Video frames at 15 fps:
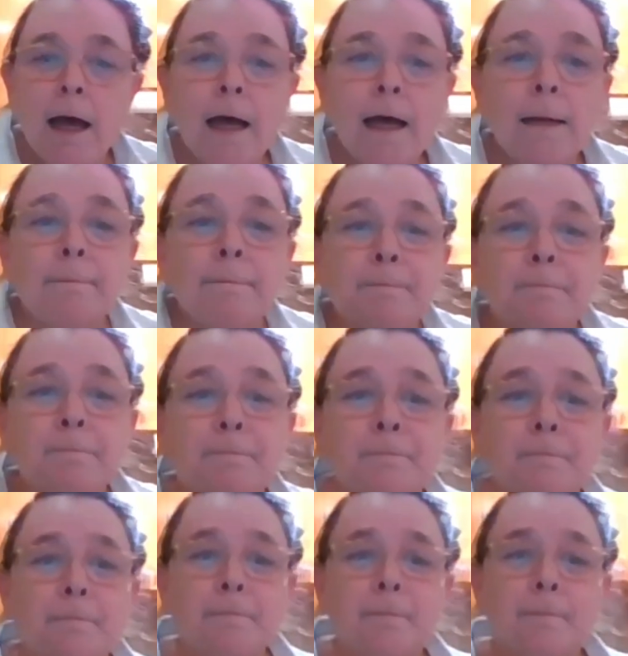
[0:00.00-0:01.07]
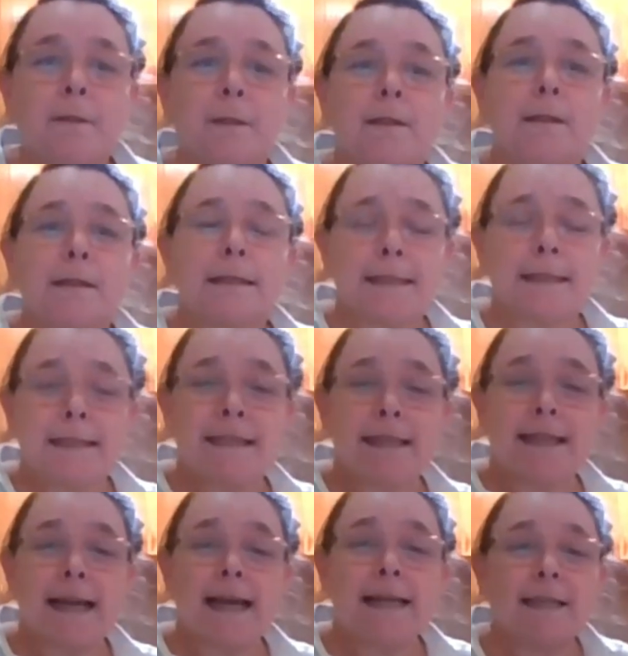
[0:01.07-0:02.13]
Um, this is
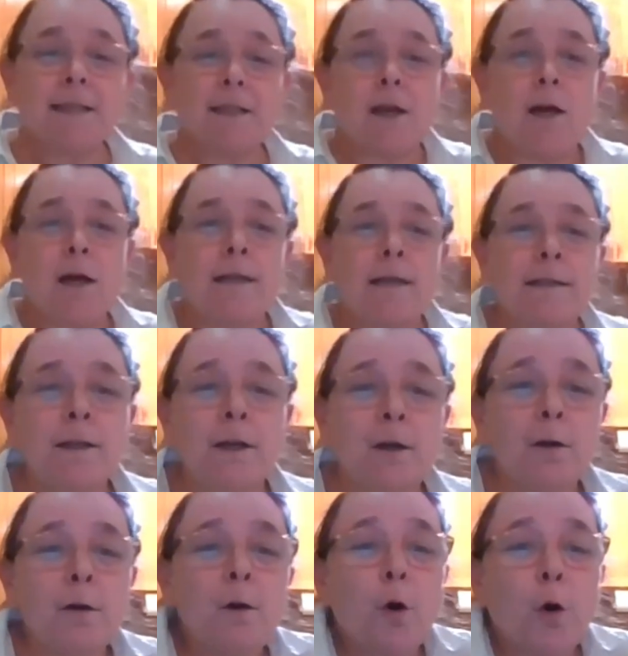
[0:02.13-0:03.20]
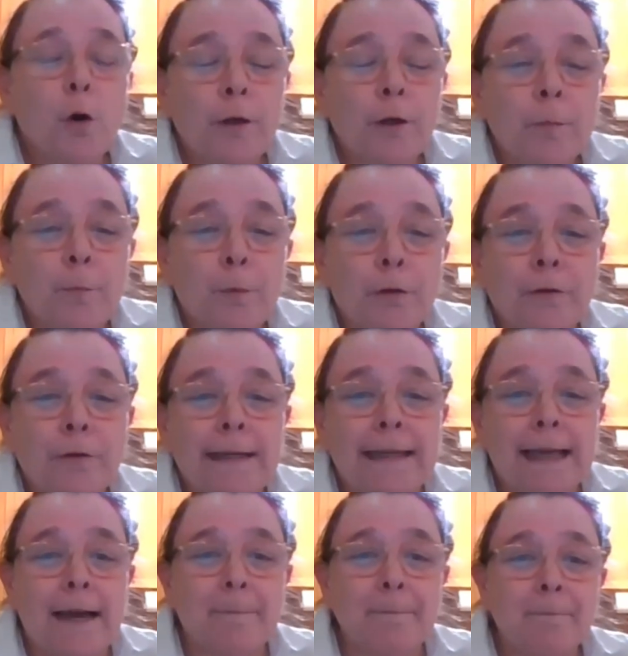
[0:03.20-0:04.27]
a class on olla
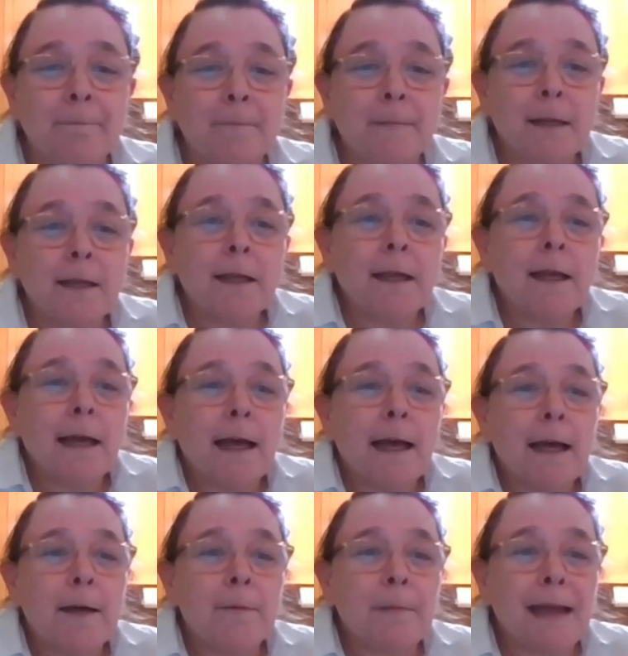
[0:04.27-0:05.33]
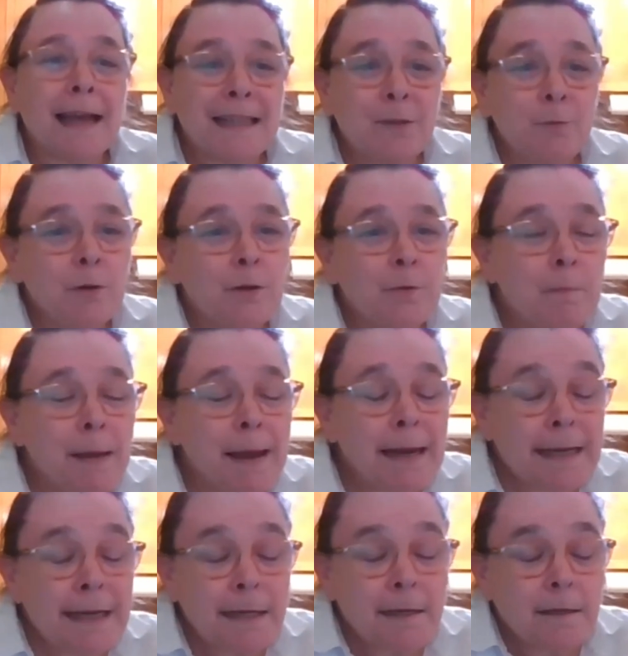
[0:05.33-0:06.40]
Podrida. Um, as with
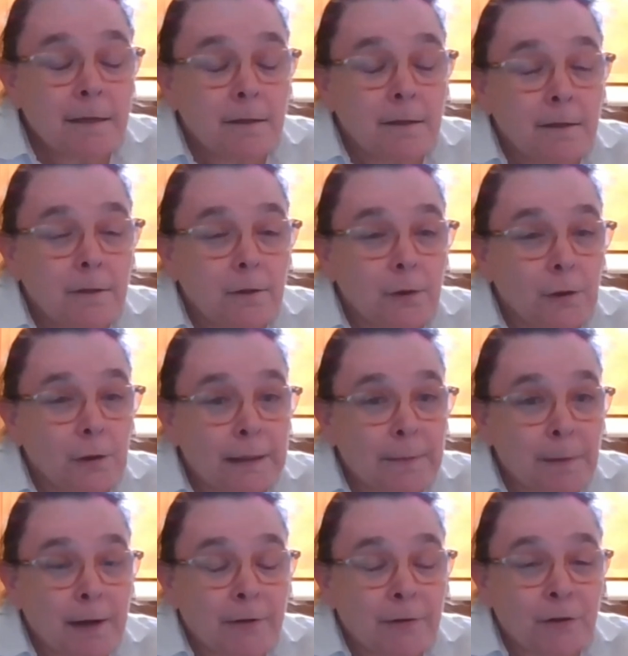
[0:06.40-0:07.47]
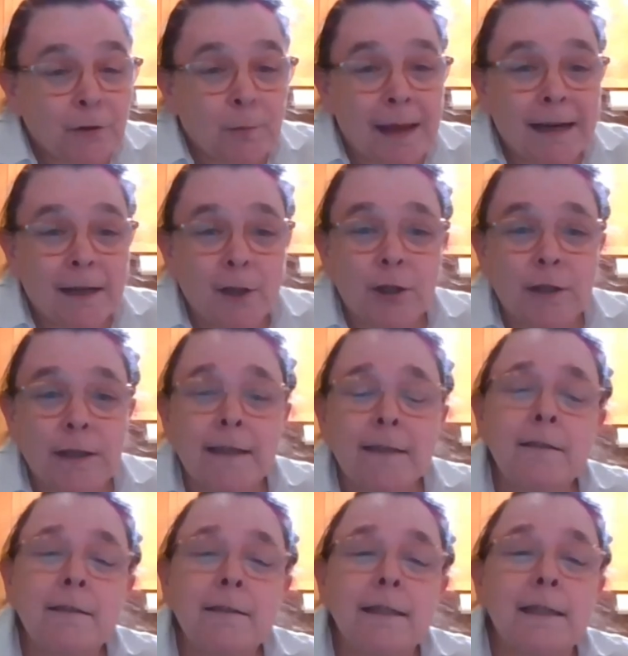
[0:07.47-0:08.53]
many early modern Spanish
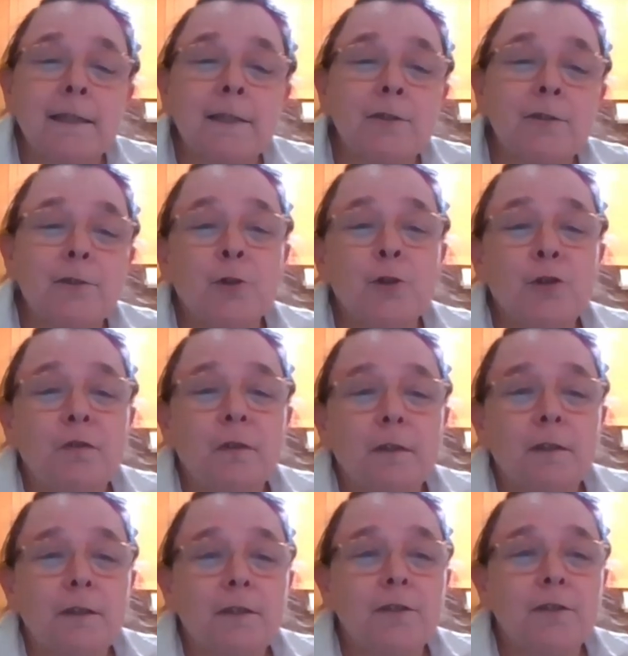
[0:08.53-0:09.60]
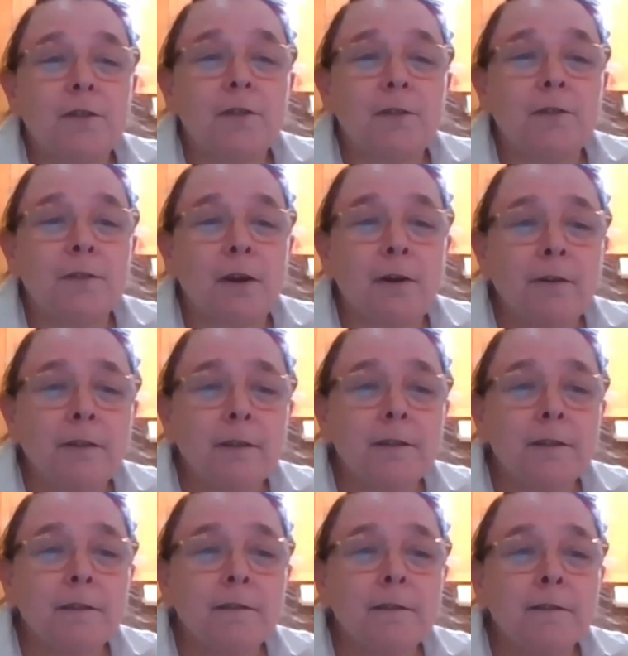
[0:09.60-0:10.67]
things, it is useful to start
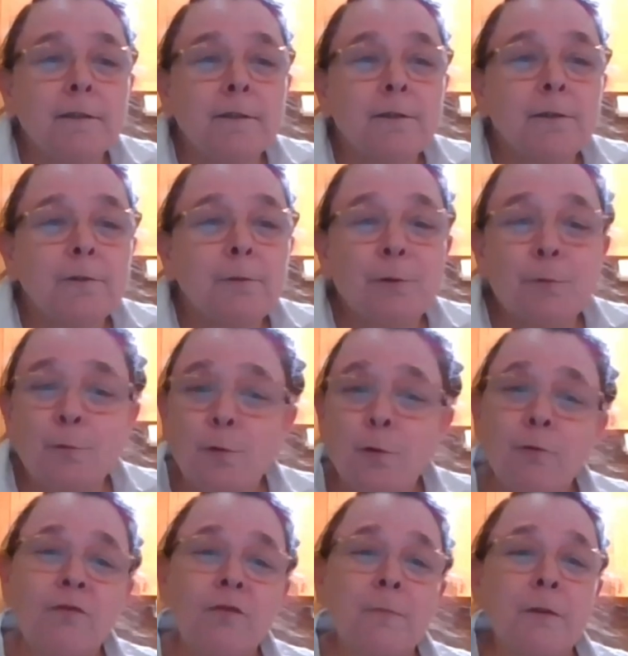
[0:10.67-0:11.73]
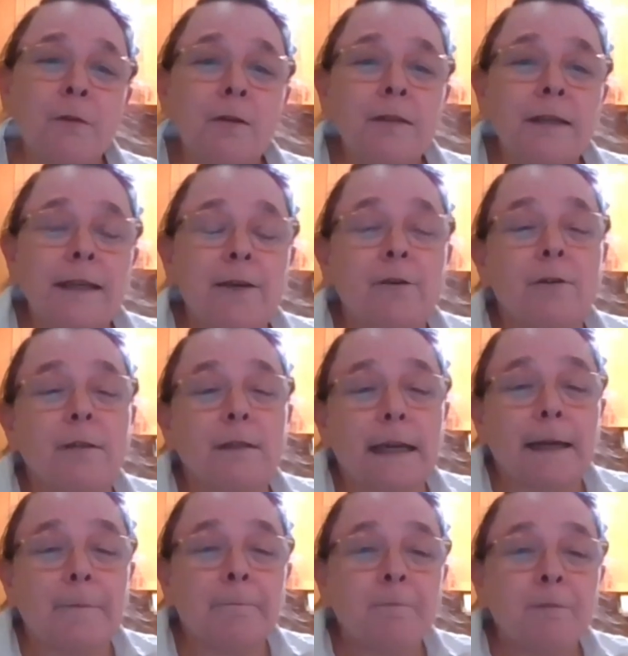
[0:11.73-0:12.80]
with a quote from Don
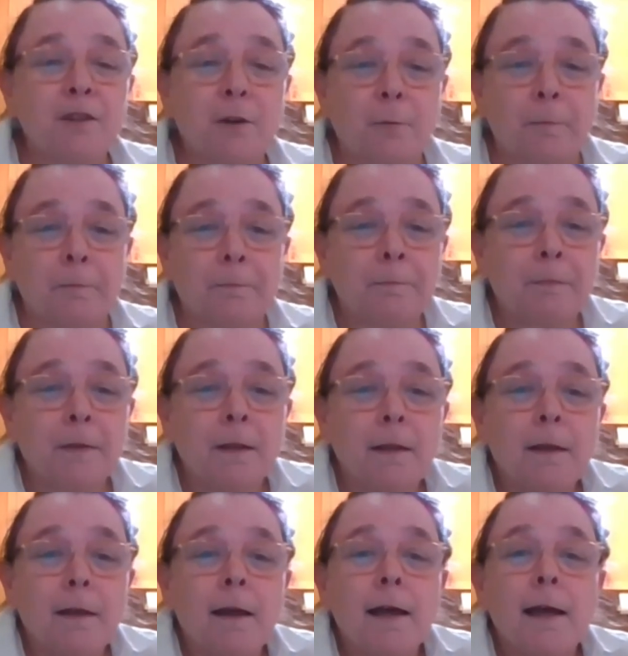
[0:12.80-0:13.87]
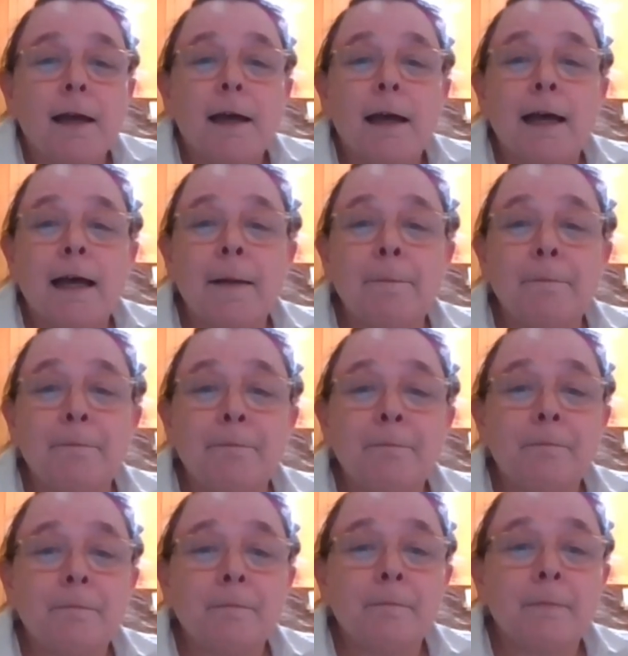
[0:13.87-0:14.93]
Quixote. So, um,